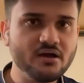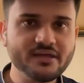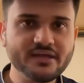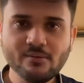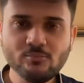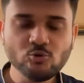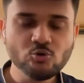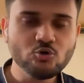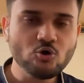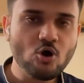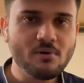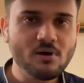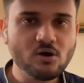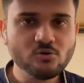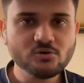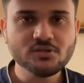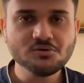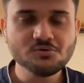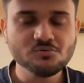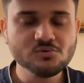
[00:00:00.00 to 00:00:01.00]
came to know
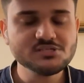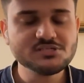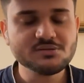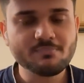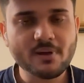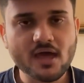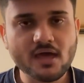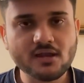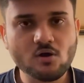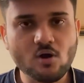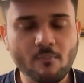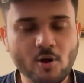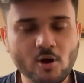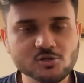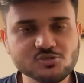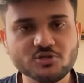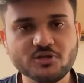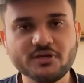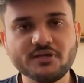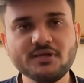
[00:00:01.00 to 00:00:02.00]
about the Google Japan
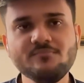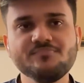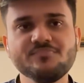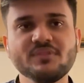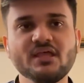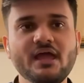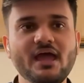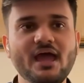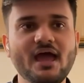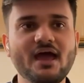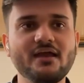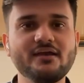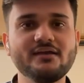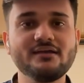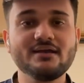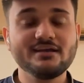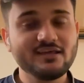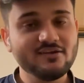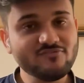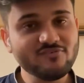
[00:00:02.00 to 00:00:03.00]
opportunity, and
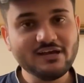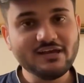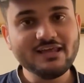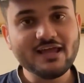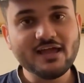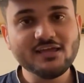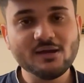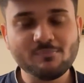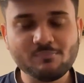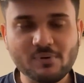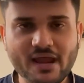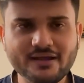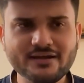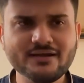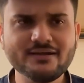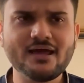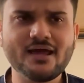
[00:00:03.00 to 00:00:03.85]
definitely I applied it.